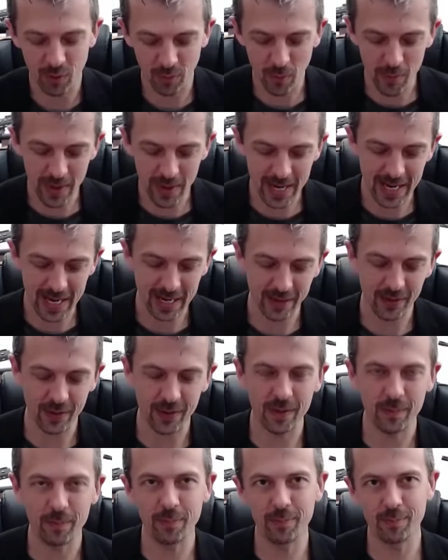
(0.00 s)
being
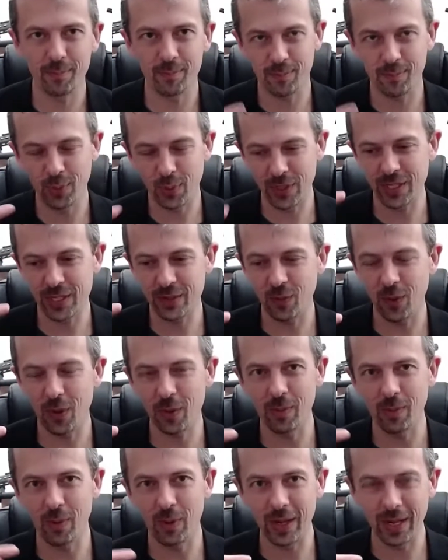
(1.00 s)
the point of
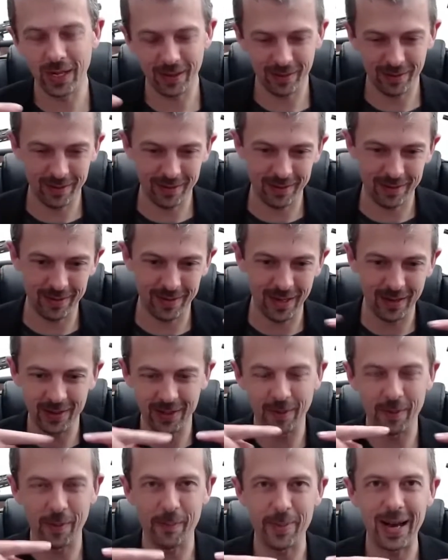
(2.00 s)
one bullet goes
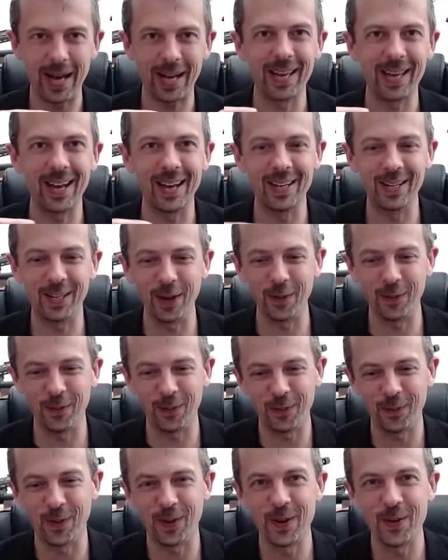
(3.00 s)
up the back end of the
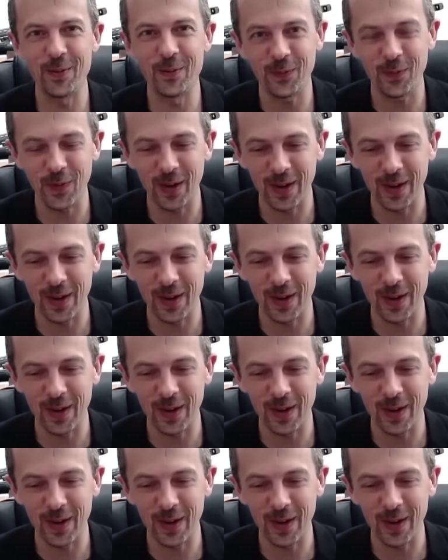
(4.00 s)
one in front